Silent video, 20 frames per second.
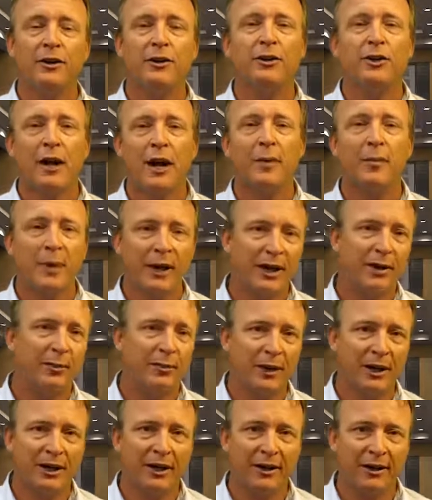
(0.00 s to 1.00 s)
you're not
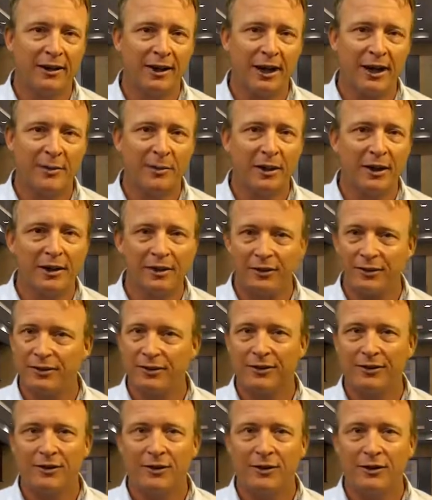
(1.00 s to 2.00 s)
making money online
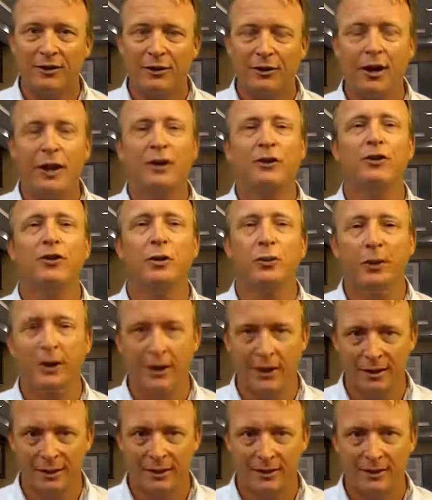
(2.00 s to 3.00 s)
because you're not
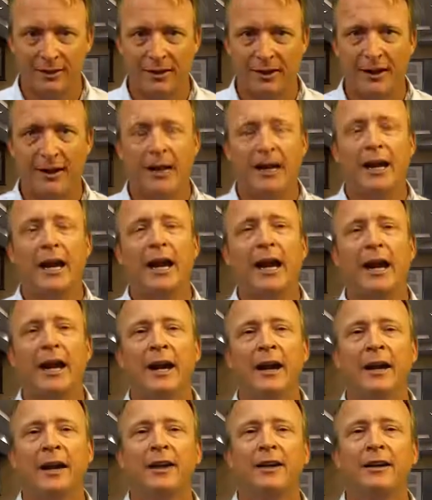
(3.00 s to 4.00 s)
doing it.
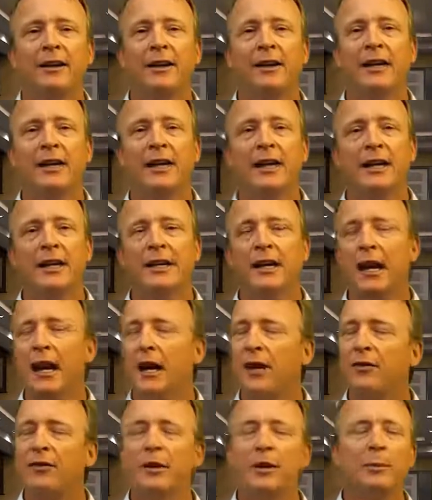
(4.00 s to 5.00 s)
And in
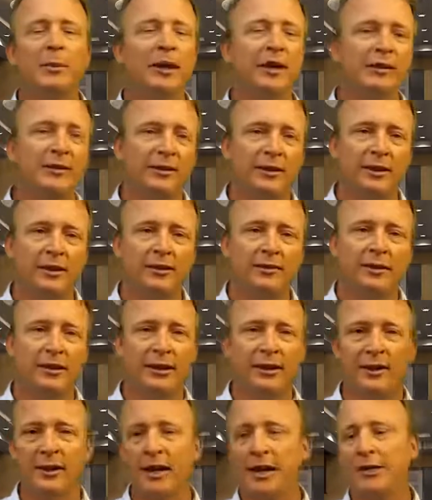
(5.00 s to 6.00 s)
every business,
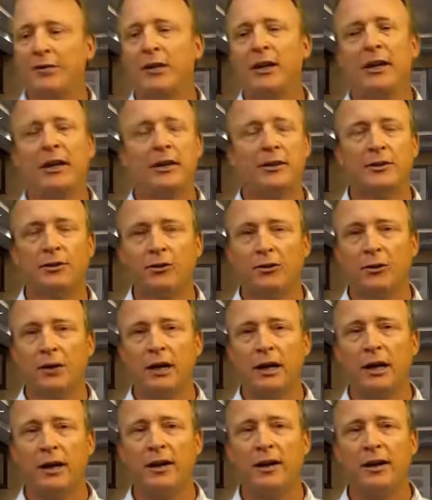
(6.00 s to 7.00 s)
in every
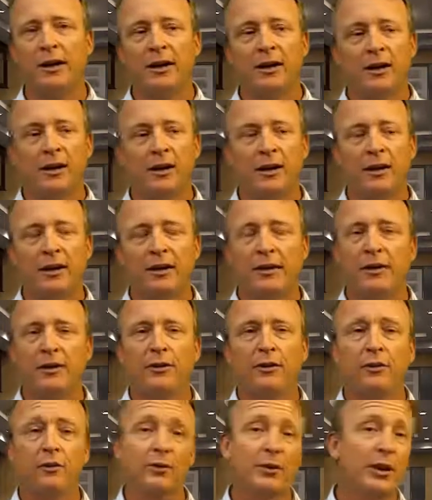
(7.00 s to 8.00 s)
industry,
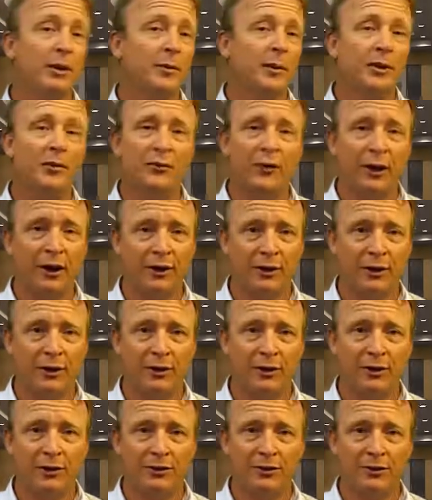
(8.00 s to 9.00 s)
there's going to be
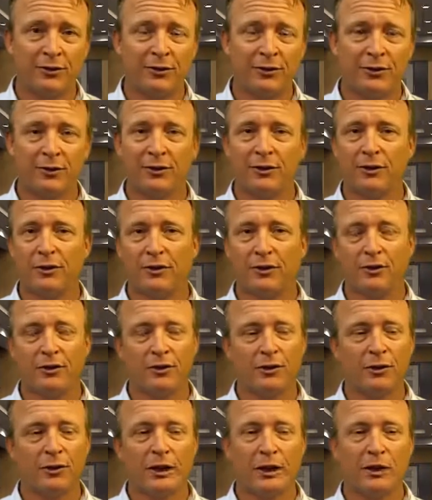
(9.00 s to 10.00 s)
failures. There's,
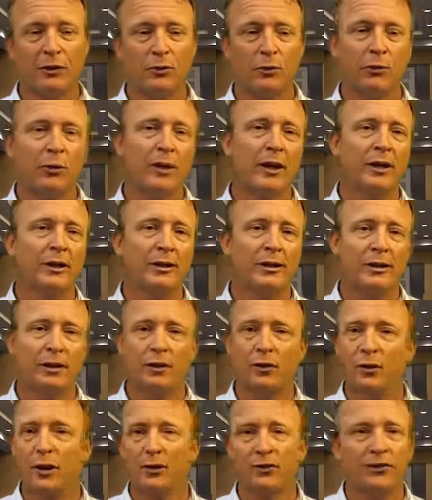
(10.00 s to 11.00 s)
you're going to run
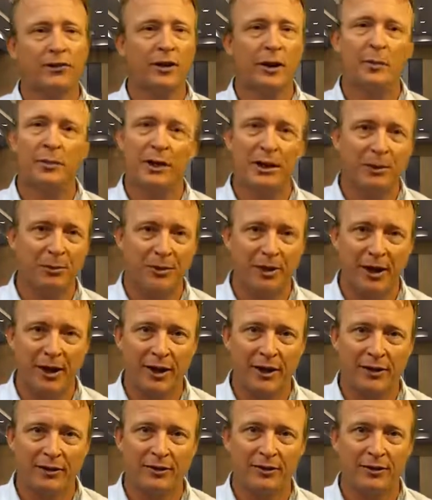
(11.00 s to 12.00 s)
across stumbling
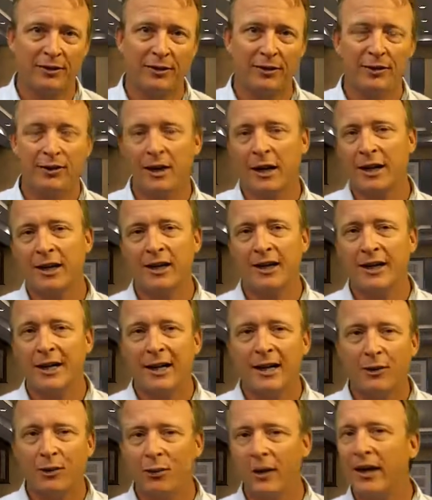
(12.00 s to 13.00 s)
blocks. You're not going to
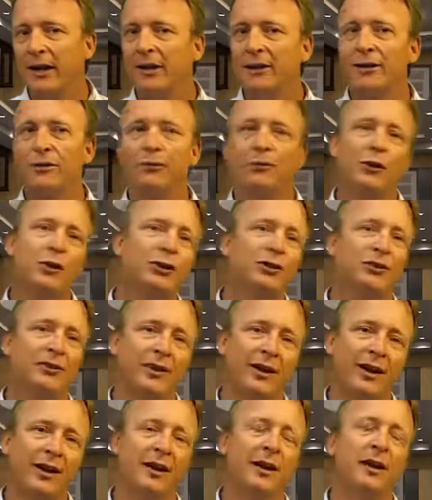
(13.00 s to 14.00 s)
get it right the
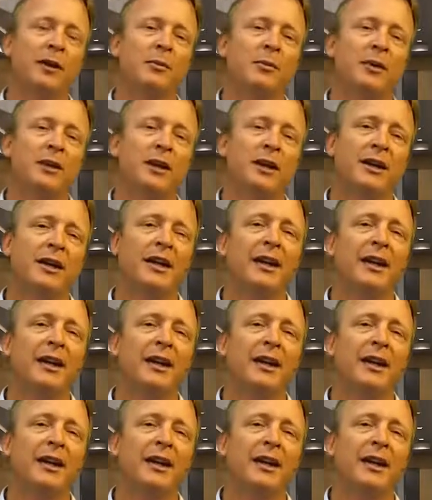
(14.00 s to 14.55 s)
first time.